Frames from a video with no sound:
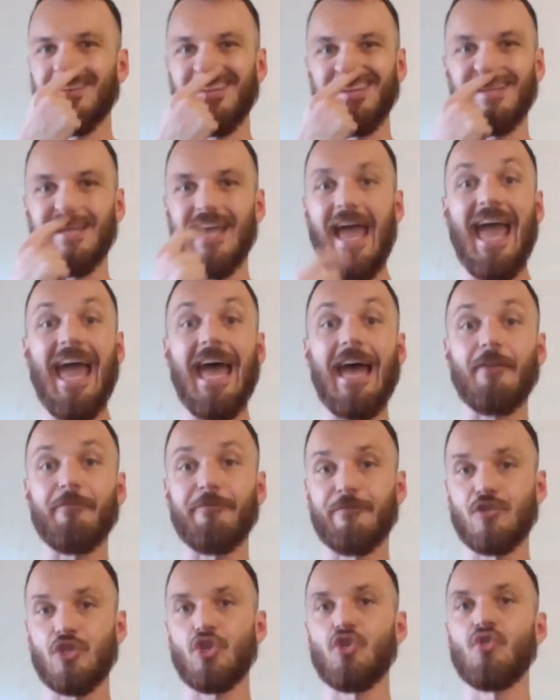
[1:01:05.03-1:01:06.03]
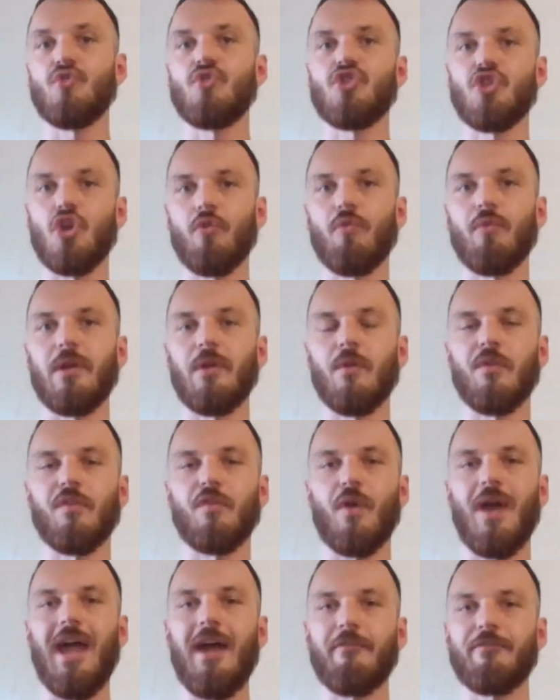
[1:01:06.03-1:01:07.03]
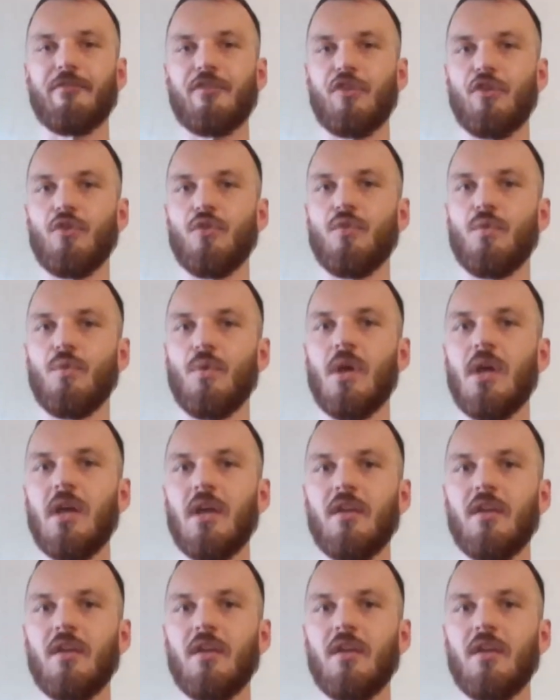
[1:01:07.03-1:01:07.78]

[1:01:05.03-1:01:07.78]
like have two show reels or have two